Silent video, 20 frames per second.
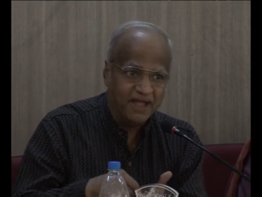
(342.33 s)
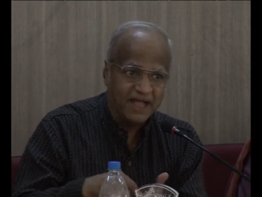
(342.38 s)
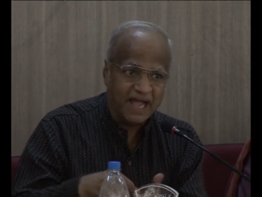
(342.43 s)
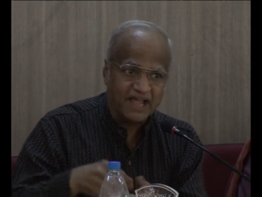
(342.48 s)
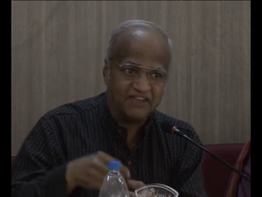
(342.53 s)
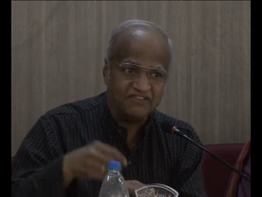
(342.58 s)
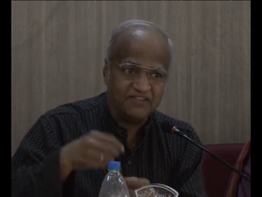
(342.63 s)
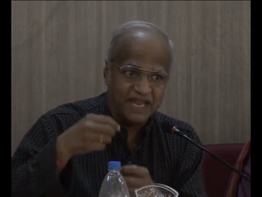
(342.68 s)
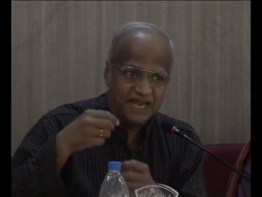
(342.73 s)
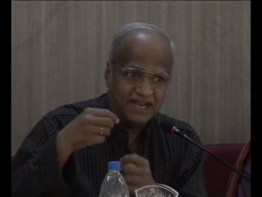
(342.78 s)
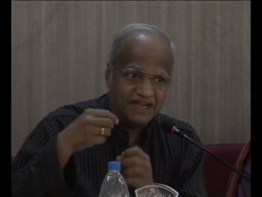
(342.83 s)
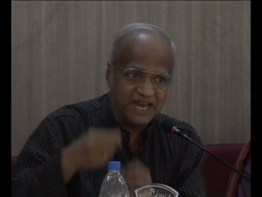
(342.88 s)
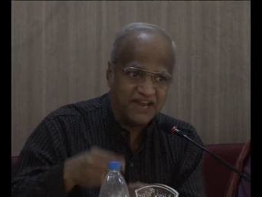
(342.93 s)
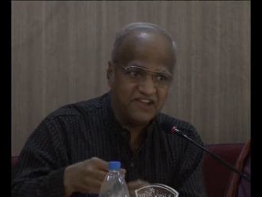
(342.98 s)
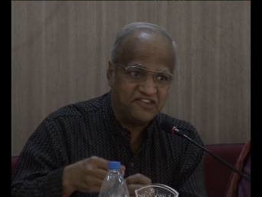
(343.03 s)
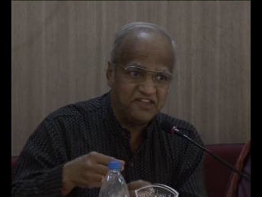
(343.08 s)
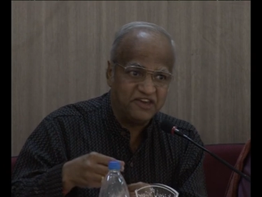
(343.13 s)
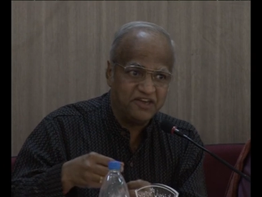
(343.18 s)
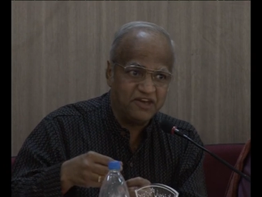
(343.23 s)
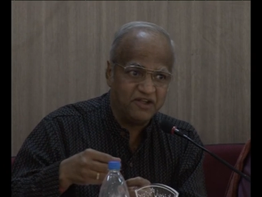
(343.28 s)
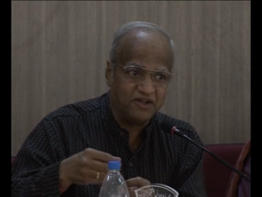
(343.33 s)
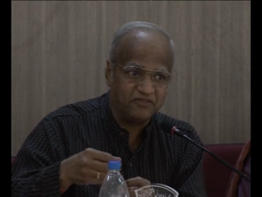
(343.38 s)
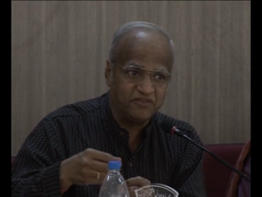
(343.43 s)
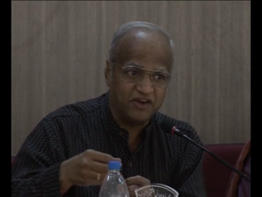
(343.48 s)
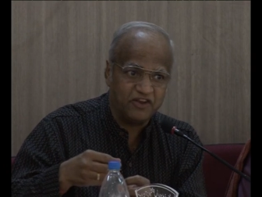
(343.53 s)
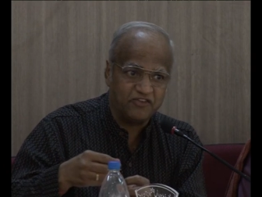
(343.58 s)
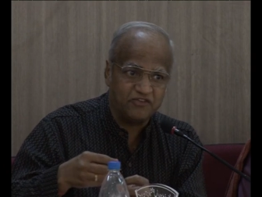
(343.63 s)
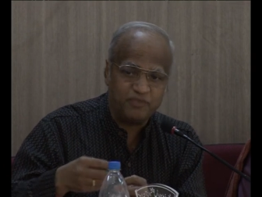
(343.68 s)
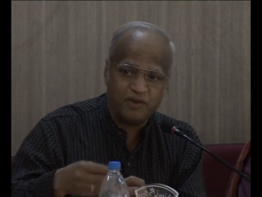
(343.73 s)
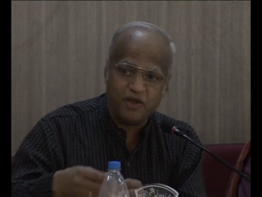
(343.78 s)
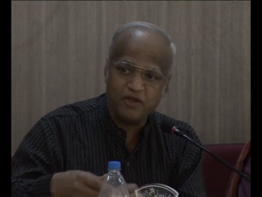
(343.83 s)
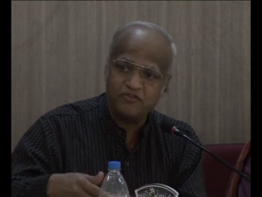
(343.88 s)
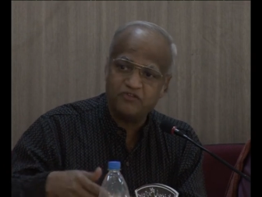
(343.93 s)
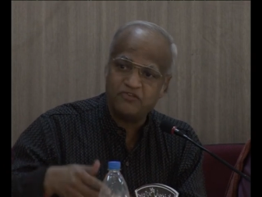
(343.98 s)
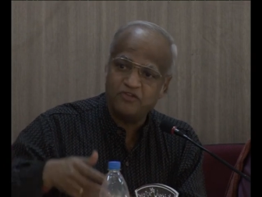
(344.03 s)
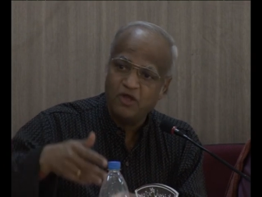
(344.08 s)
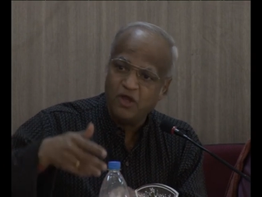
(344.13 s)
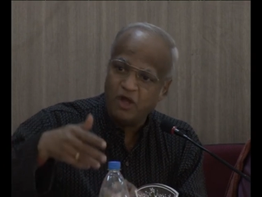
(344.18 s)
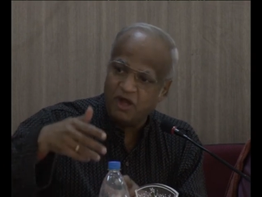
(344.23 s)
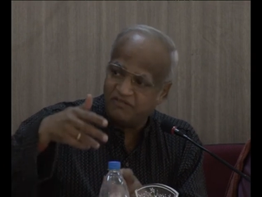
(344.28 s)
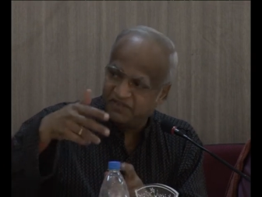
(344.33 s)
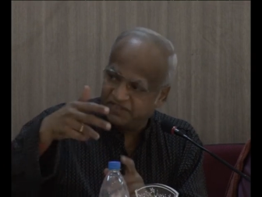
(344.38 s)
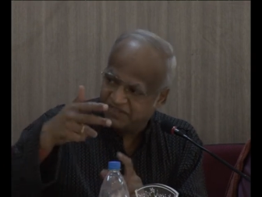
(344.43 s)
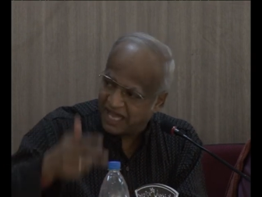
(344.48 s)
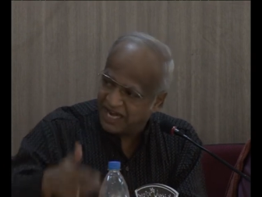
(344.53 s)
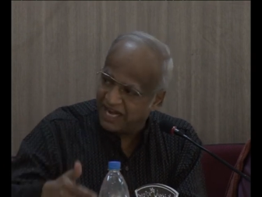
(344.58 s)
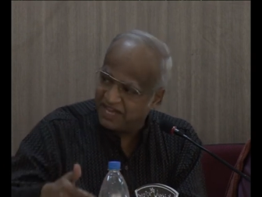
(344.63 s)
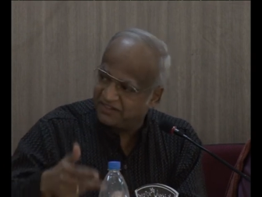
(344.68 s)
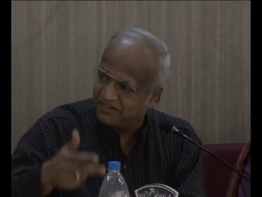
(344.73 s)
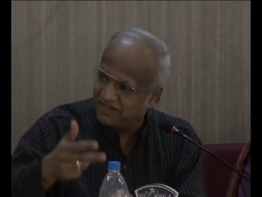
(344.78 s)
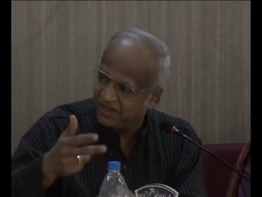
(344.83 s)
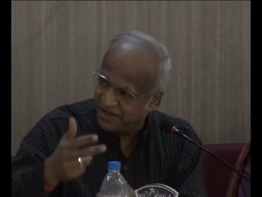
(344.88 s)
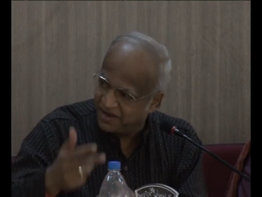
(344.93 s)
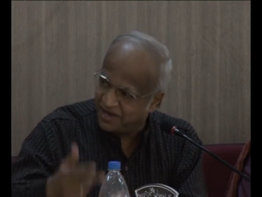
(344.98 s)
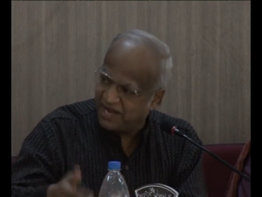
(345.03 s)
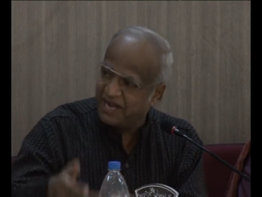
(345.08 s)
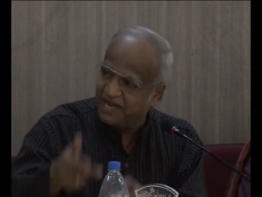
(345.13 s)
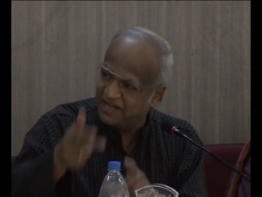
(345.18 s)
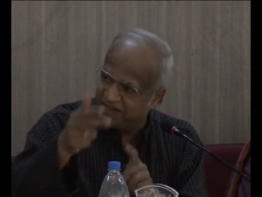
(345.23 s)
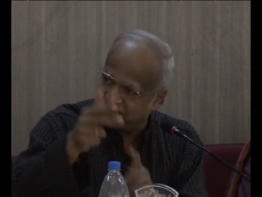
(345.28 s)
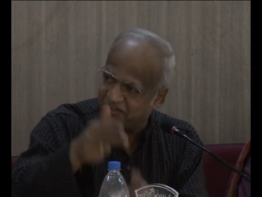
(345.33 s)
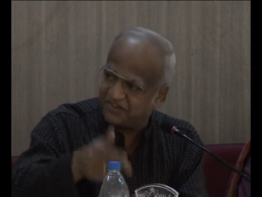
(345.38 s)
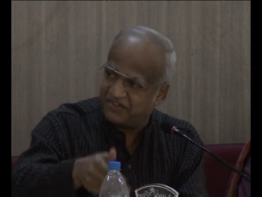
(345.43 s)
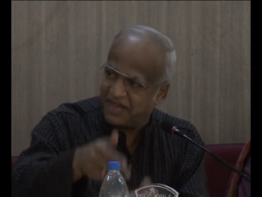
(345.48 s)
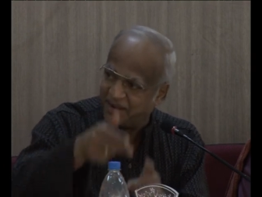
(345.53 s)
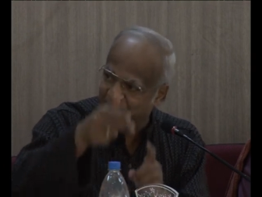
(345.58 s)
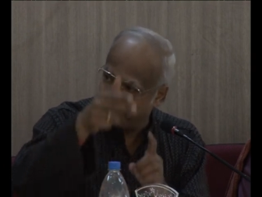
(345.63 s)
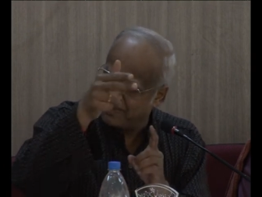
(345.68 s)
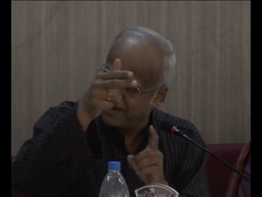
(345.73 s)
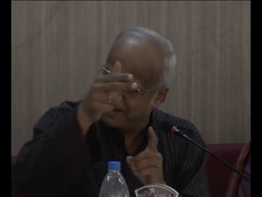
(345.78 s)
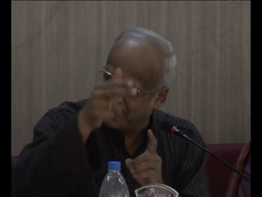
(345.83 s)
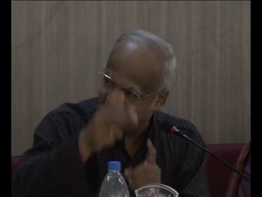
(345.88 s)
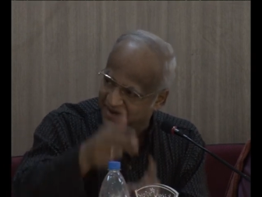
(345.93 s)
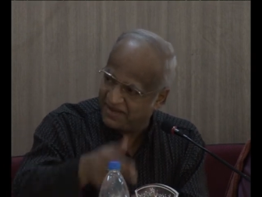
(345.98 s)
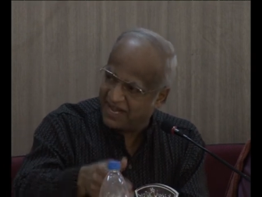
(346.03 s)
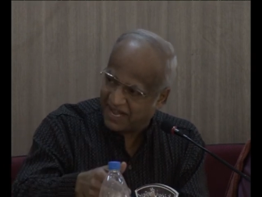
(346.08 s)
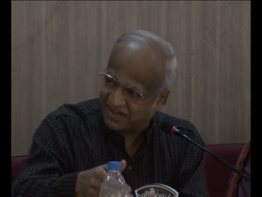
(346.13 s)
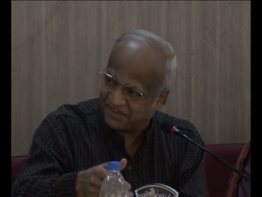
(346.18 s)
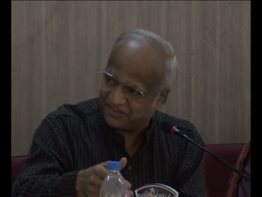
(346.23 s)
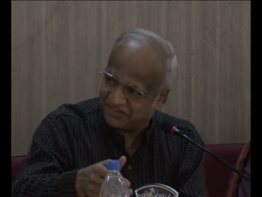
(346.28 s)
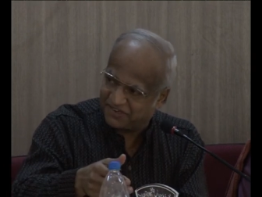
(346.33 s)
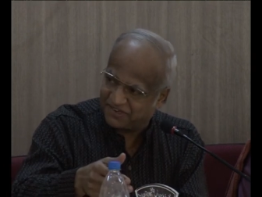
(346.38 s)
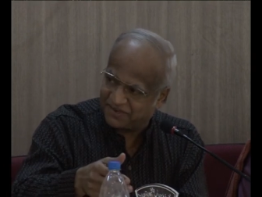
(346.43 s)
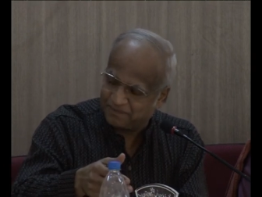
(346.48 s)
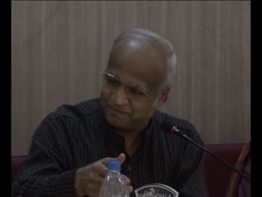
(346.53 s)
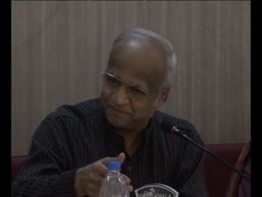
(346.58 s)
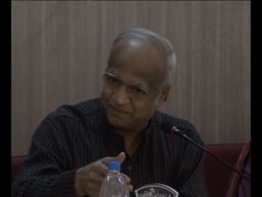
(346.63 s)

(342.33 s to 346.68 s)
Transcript: as the intensity of the response of a Dalit reading the same text.